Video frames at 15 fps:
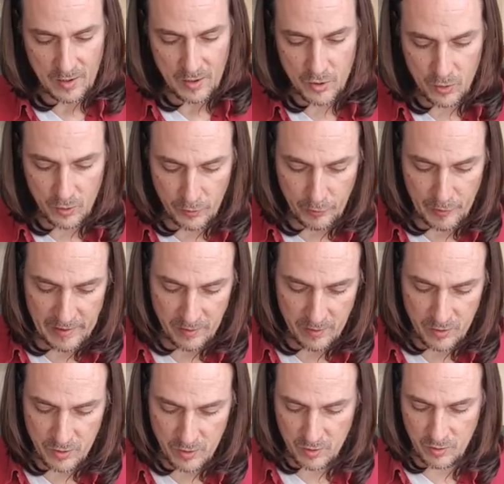
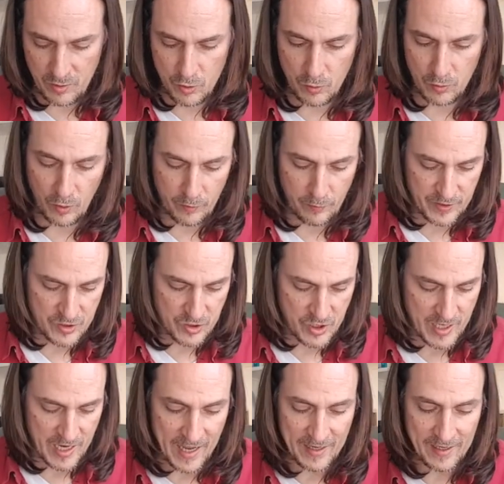
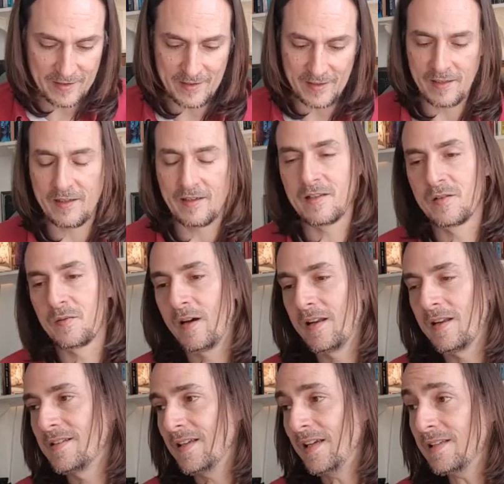Judeo-Christianity, as
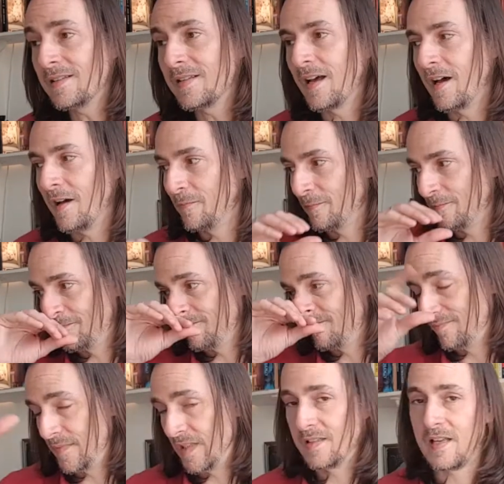well as Islam,
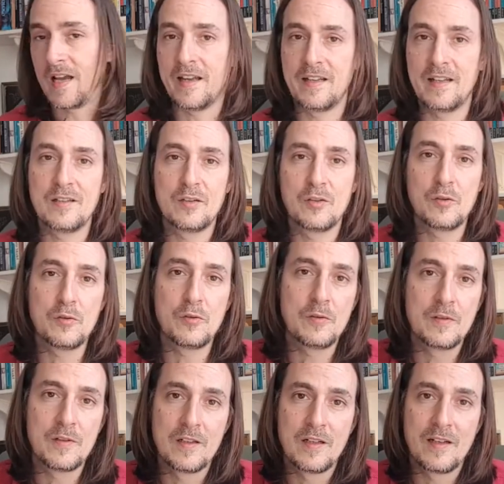decided to
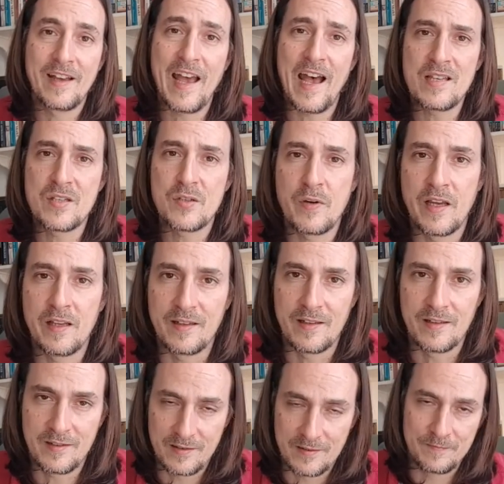castrate
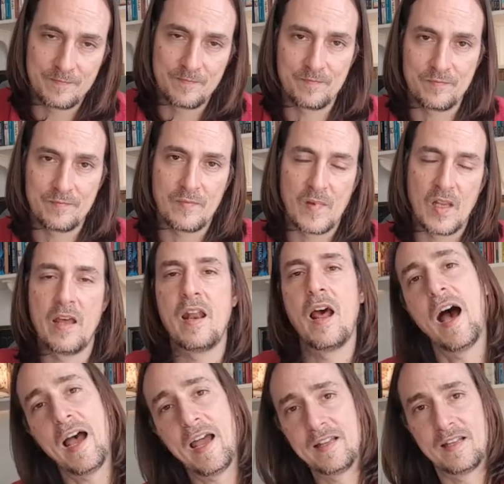it and
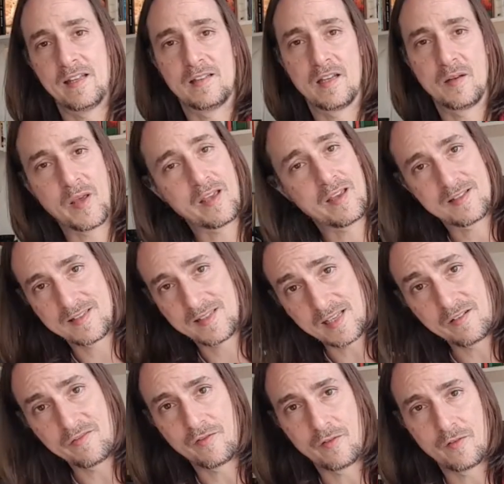hide it and make it
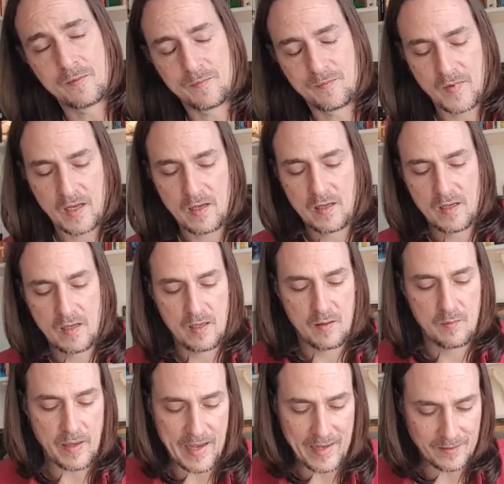sinful.
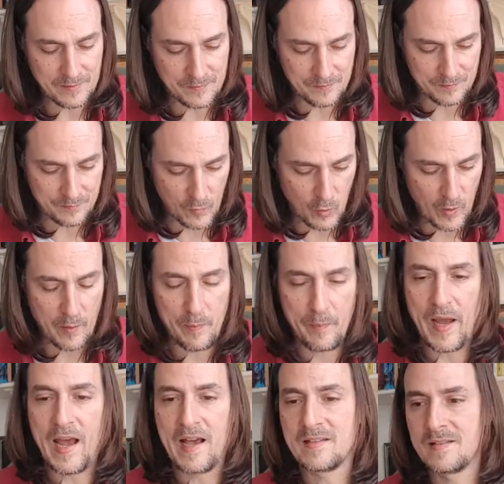But we're
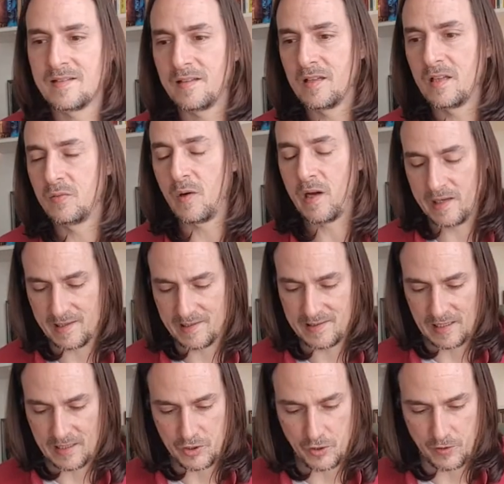past the twentieth
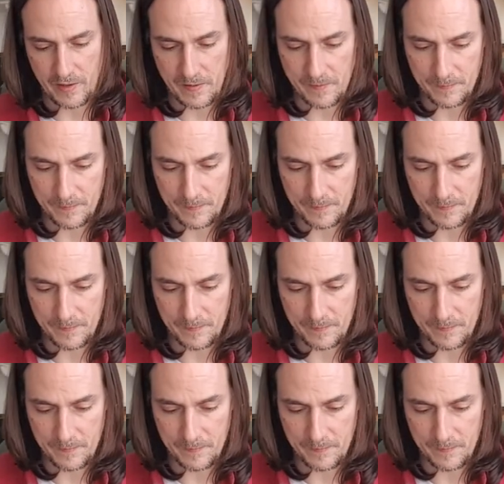century.